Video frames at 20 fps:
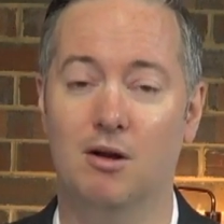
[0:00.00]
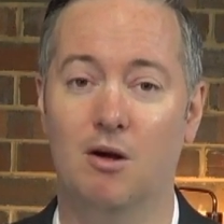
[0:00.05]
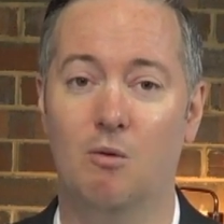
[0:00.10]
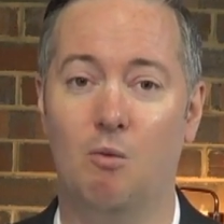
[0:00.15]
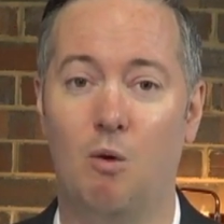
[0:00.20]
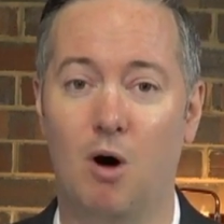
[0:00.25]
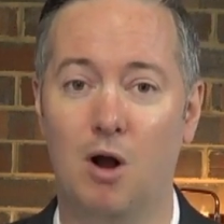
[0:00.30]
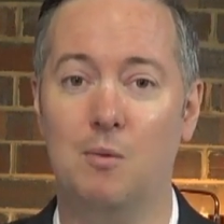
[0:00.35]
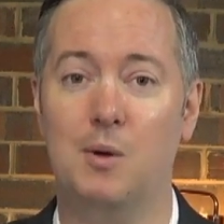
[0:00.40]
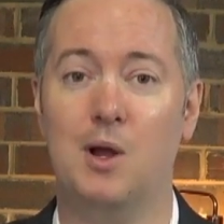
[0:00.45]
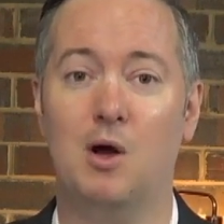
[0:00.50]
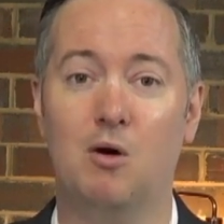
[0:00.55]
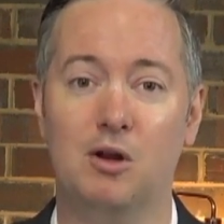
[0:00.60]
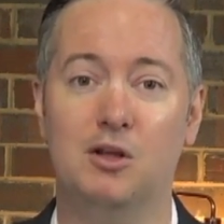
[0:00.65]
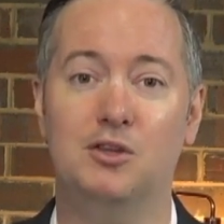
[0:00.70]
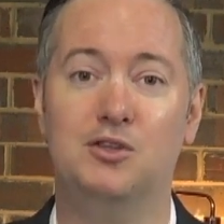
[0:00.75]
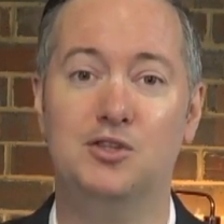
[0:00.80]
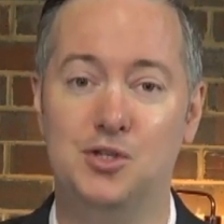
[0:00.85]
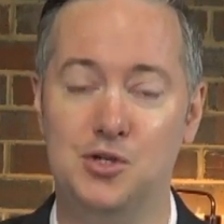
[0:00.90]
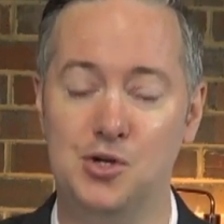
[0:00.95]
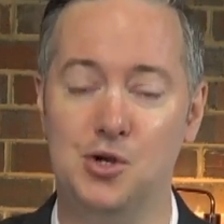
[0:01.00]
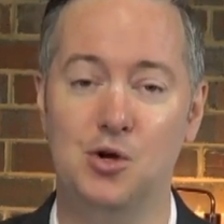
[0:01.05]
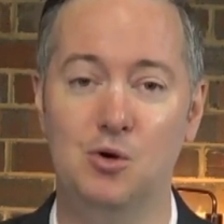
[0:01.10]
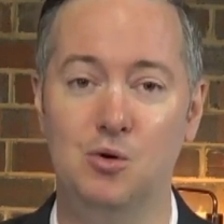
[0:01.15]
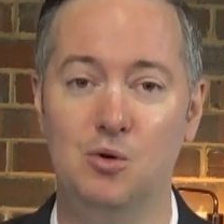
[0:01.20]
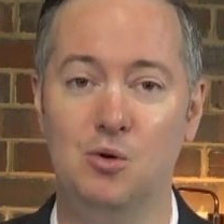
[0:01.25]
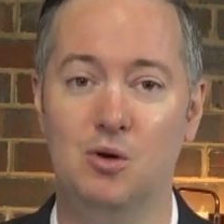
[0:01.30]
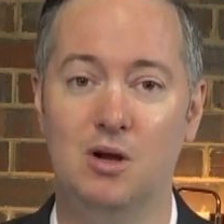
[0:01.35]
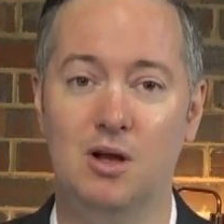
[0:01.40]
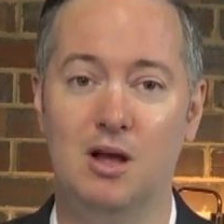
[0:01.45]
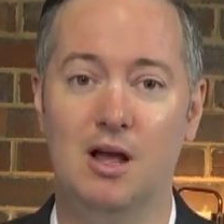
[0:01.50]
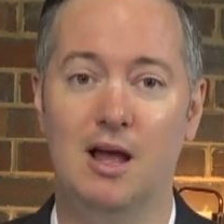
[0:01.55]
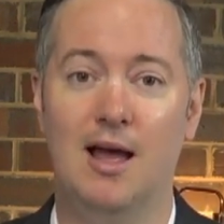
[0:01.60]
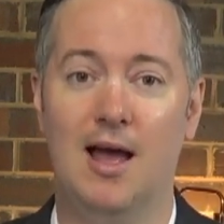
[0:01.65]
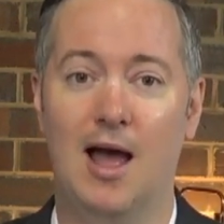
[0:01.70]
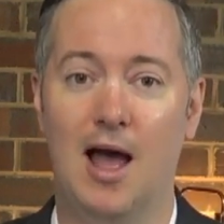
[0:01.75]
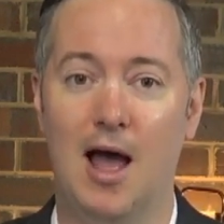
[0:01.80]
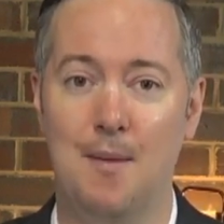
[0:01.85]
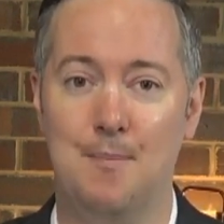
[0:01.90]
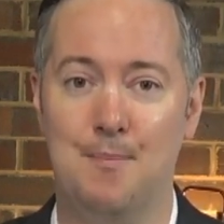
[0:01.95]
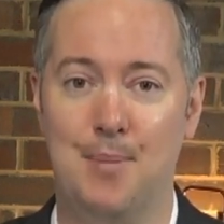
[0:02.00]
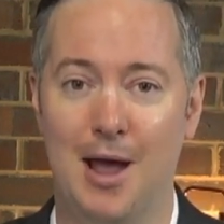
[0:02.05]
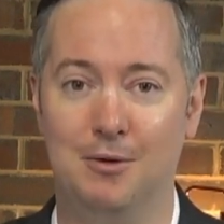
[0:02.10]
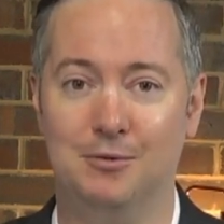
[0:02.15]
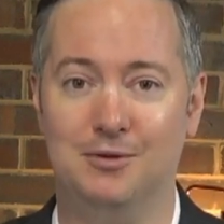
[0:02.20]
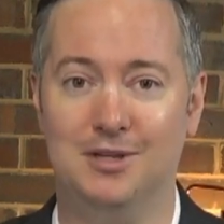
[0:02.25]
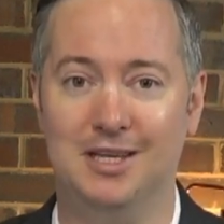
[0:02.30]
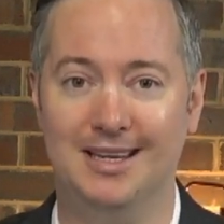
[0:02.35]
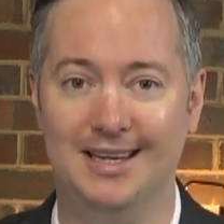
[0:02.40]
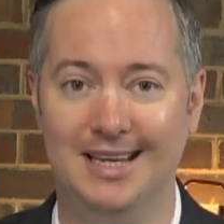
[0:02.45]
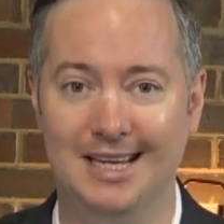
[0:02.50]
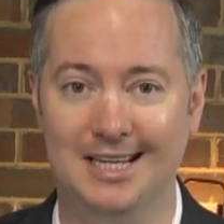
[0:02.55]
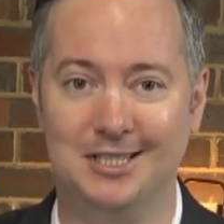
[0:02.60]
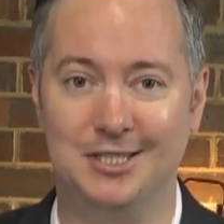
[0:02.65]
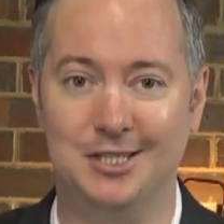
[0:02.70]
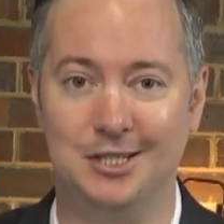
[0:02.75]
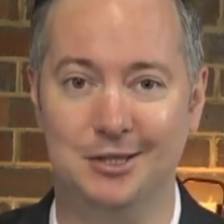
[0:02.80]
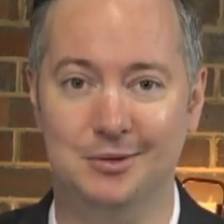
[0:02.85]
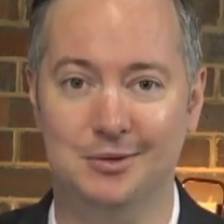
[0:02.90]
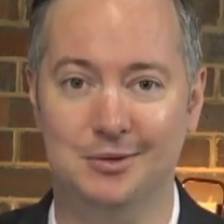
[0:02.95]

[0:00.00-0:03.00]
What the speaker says: What are we going to do about the issues?